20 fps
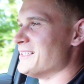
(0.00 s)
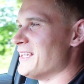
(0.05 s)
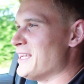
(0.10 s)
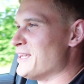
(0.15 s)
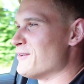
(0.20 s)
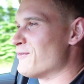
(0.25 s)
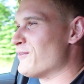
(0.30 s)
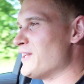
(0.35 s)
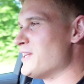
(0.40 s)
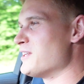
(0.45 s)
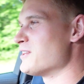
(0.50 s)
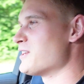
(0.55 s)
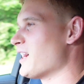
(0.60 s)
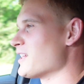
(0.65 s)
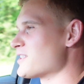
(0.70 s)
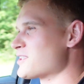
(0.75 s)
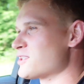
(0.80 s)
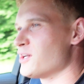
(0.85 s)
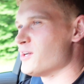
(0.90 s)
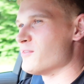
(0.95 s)
if he had
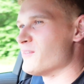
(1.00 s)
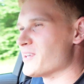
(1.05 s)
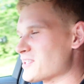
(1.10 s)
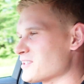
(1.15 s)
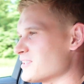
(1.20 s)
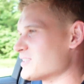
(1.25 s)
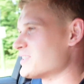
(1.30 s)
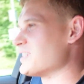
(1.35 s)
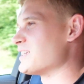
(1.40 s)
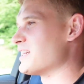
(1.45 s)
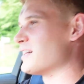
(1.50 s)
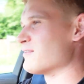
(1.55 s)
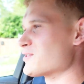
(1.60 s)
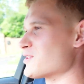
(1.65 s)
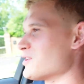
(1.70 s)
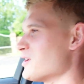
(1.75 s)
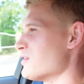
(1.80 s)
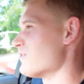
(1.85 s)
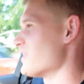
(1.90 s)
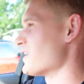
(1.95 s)
Cyvex, I didn't have
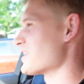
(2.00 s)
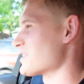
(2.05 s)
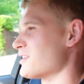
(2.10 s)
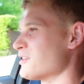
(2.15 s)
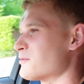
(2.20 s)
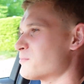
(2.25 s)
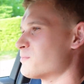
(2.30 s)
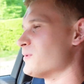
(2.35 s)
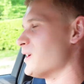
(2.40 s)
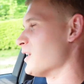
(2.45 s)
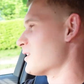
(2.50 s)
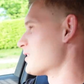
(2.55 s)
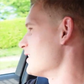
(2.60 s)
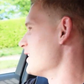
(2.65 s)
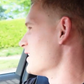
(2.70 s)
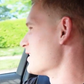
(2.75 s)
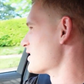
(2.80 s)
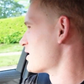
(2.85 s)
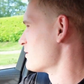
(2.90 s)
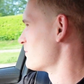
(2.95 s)
Cyvex, I'd
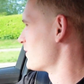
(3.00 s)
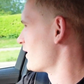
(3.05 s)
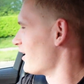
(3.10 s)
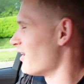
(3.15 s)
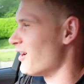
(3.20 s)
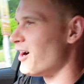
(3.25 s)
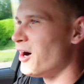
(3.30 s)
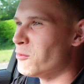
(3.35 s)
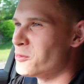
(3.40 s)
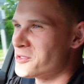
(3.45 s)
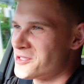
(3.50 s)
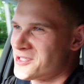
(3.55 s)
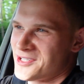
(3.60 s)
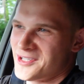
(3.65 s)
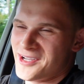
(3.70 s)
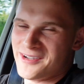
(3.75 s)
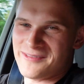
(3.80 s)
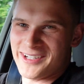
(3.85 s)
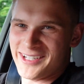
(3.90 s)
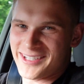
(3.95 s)
literally be like, I want
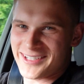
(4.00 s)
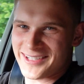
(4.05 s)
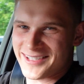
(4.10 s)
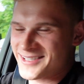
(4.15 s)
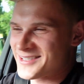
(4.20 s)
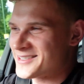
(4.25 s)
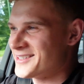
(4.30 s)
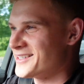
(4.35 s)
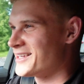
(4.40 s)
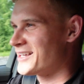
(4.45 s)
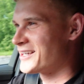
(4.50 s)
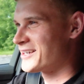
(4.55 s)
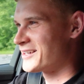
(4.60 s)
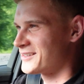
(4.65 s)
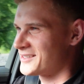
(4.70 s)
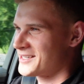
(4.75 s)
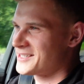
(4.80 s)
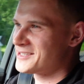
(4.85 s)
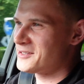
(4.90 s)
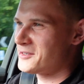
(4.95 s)
Cyvex, and then
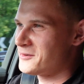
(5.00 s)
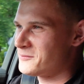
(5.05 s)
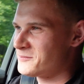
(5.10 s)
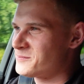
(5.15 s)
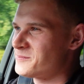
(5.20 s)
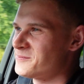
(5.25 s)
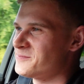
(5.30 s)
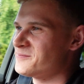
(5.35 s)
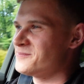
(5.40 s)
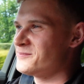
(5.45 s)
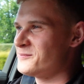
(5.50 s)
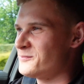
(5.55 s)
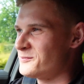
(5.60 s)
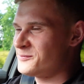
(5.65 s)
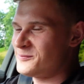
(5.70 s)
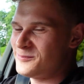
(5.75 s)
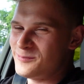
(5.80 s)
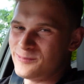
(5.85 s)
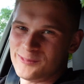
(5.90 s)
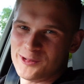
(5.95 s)
I'd end up
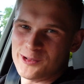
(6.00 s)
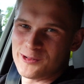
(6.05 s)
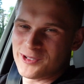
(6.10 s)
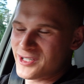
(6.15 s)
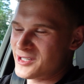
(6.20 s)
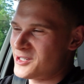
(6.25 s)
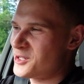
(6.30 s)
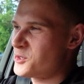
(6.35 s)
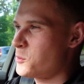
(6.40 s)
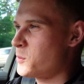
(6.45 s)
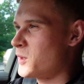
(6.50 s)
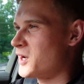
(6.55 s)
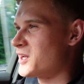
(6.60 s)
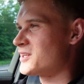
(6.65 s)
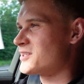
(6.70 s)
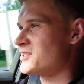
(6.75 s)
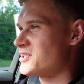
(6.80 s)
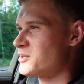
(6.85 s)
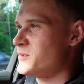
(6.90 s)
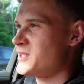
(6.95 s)
losing a load of money.
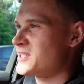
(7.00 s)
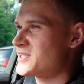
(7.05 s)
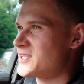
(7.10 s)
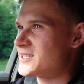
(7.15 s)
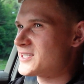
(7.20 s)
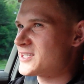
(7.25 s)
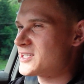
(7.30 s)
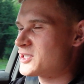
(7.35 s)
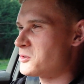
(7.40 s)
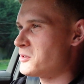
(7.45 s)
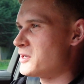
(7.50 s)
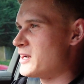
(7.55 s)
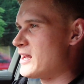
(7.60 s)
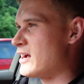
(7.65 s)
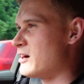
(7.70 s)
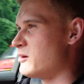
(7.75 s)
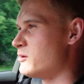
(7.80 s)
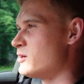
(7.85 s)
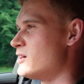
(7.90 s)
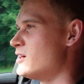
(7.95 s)
So it made sense to do it
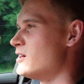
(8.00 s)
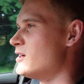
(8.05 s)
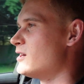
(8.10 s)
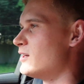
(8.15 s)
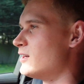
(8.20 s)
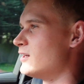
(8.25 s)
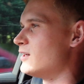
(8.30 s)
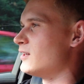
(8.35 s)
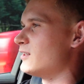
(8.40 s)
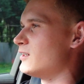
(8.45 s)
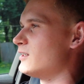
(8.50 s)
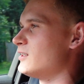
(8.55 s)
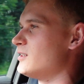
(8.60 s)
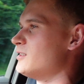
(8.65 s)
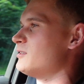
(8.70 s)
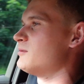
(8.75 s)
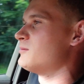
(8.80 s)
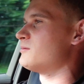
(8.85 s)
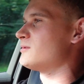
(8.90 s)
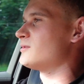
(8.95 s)
now.
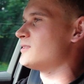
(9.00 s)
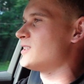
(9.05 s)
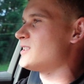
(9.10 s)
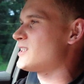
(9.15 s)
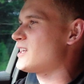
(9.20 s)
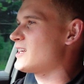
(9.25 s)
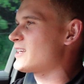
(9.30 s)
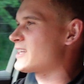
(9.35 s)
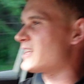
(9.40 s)
Is that